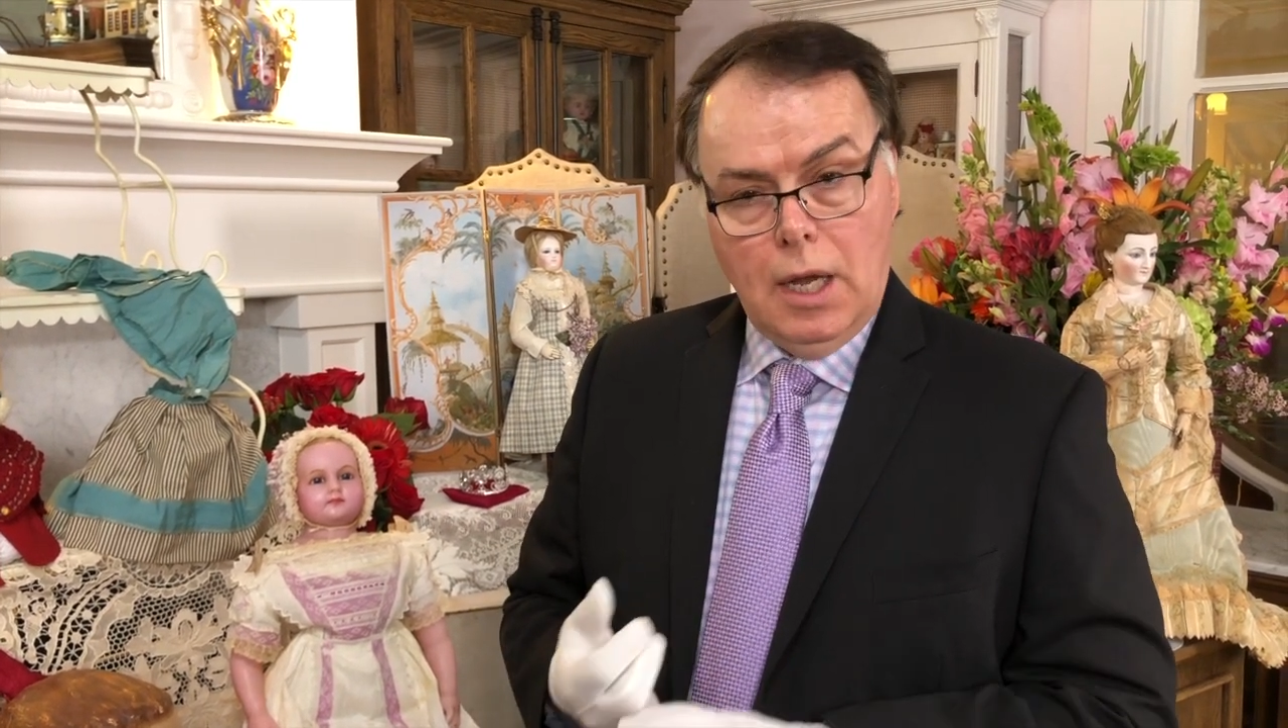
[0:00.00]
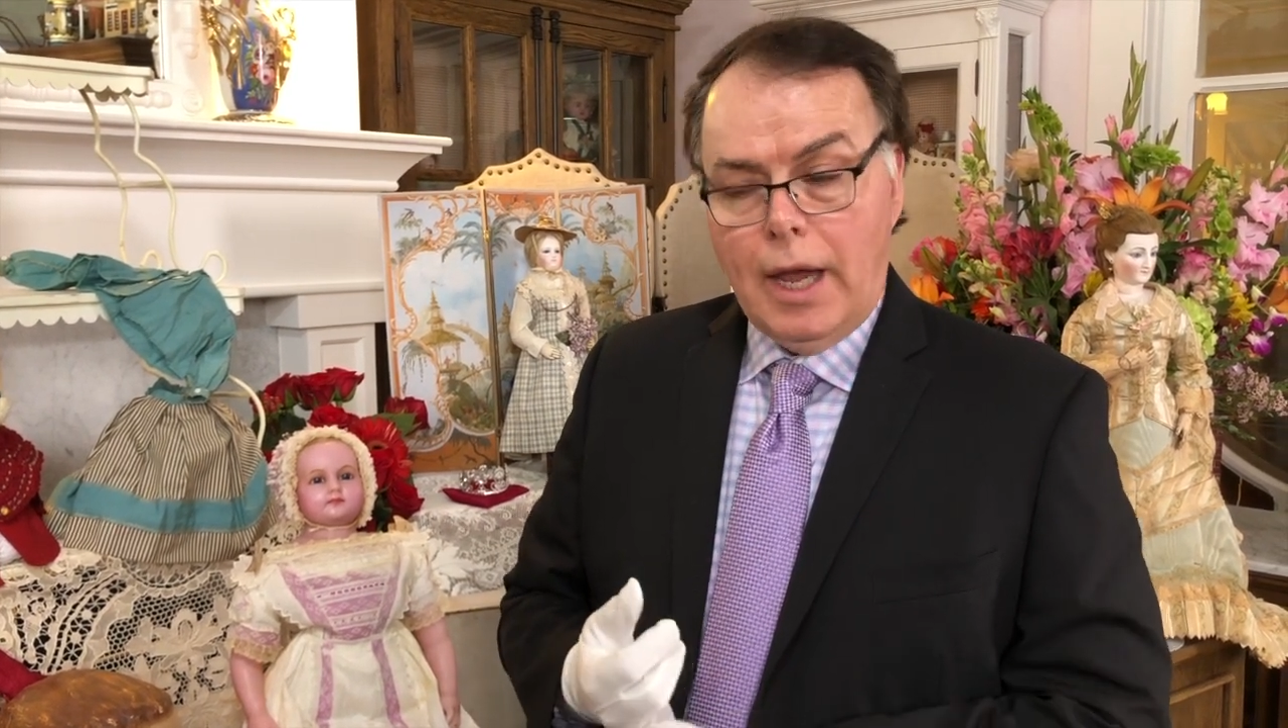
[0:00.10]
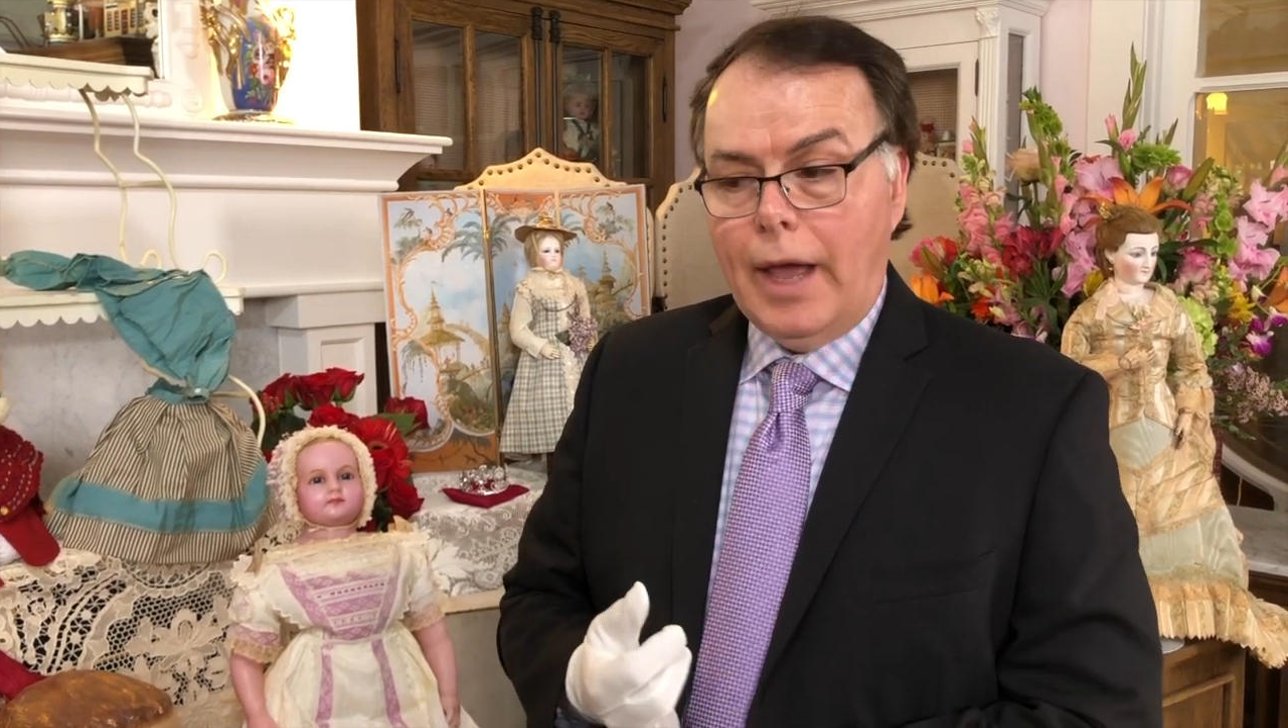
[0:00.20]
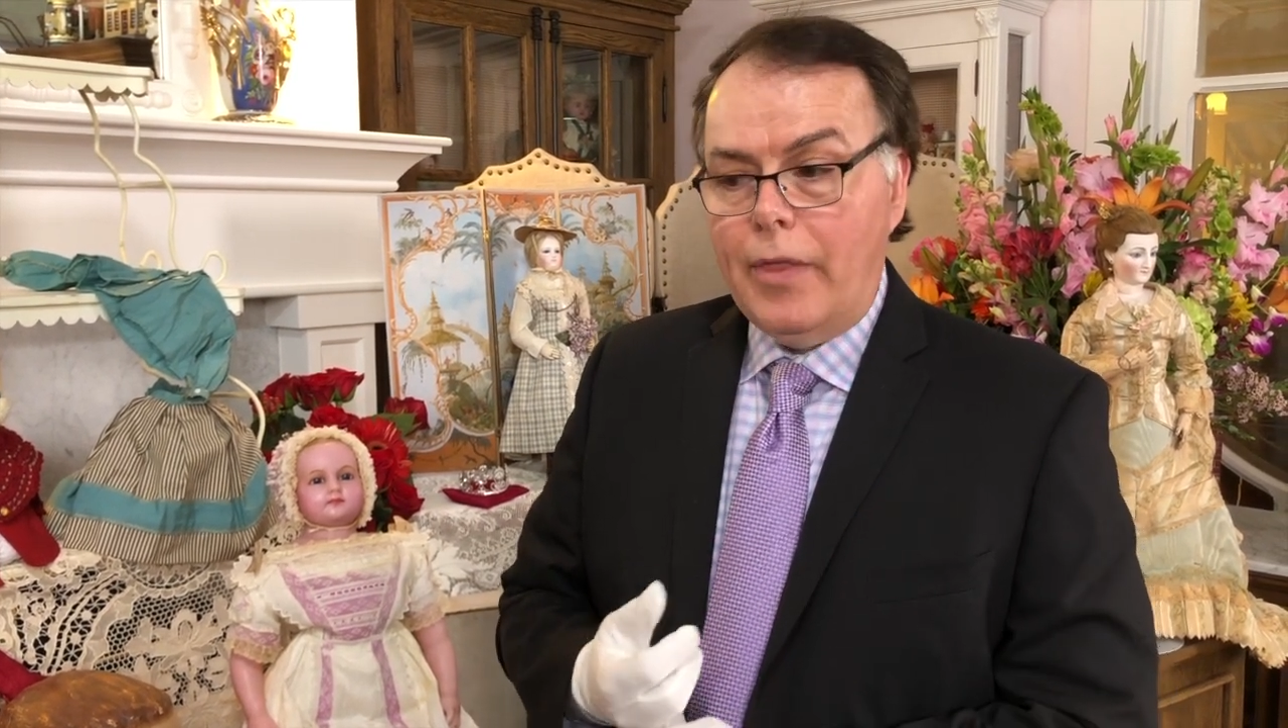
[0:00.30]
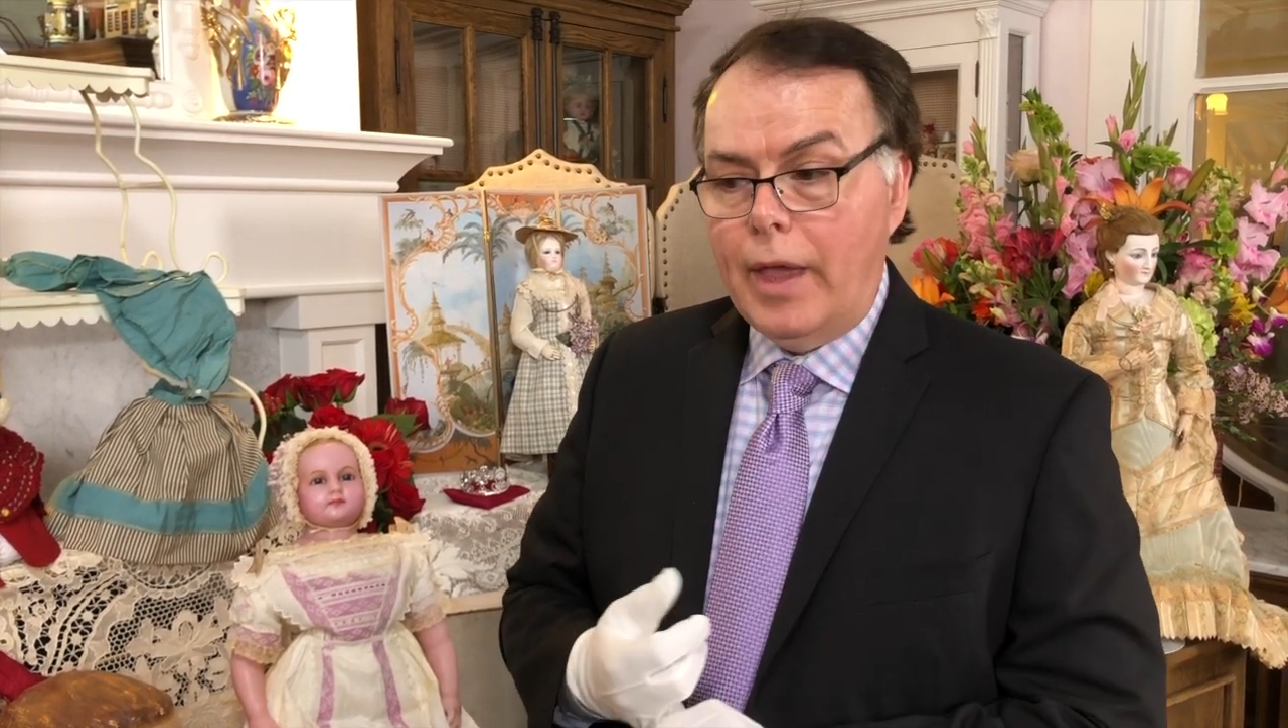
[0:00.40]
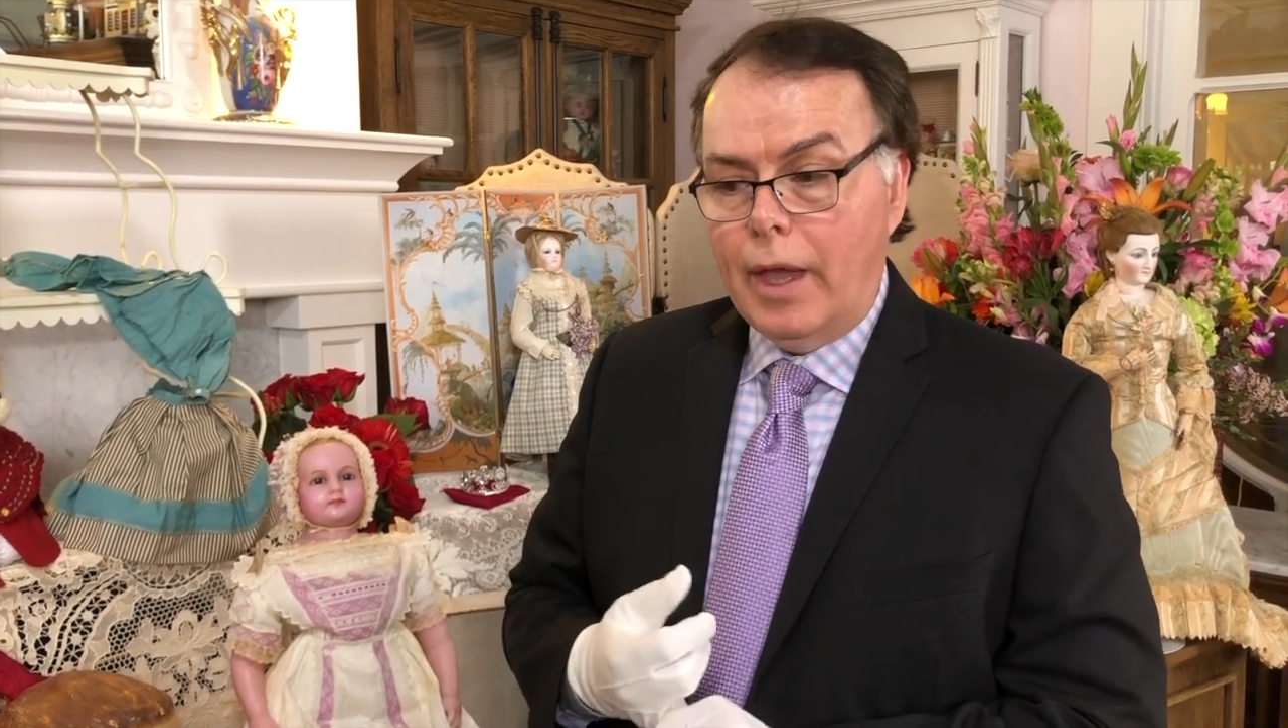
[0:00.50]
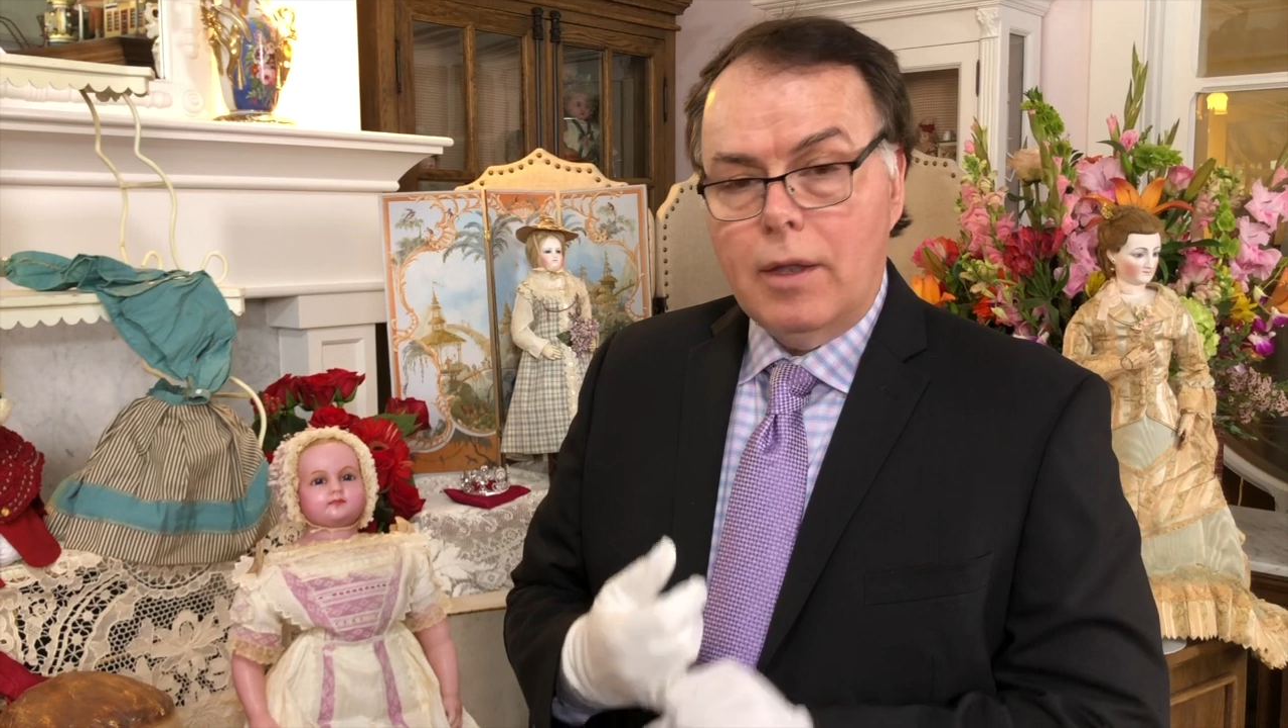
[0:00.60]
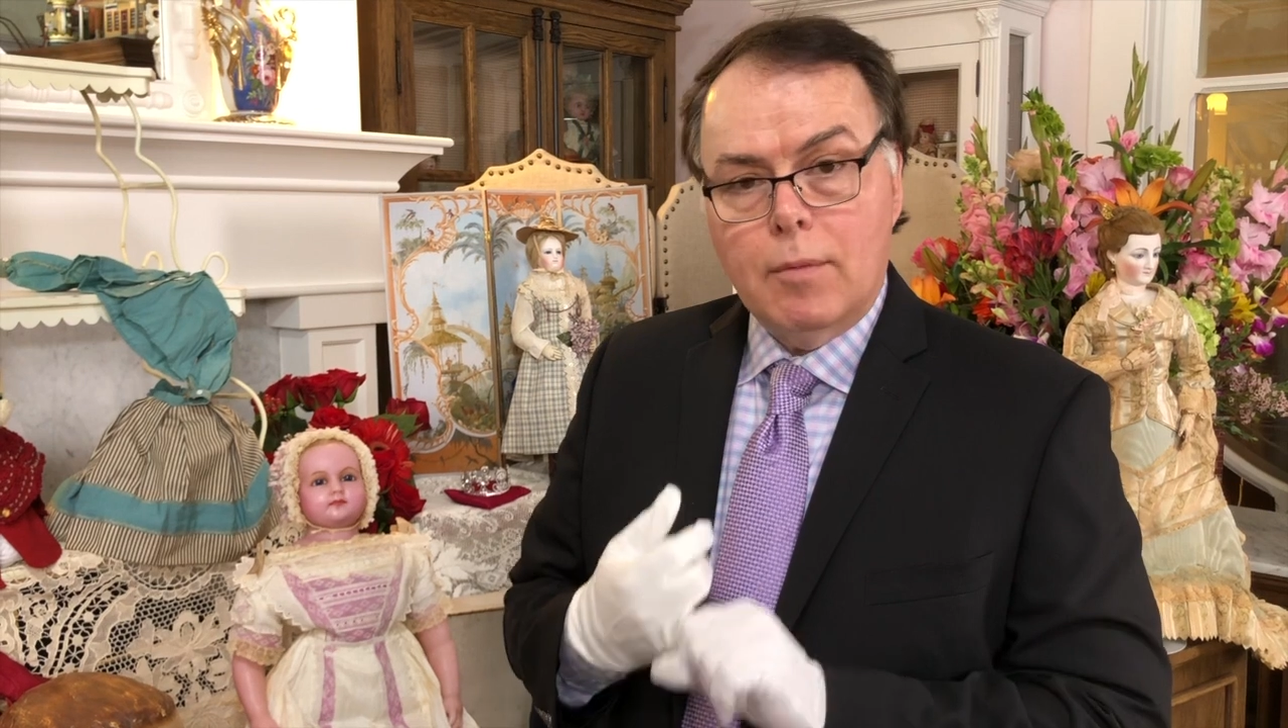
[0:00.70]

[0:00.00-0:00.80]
and then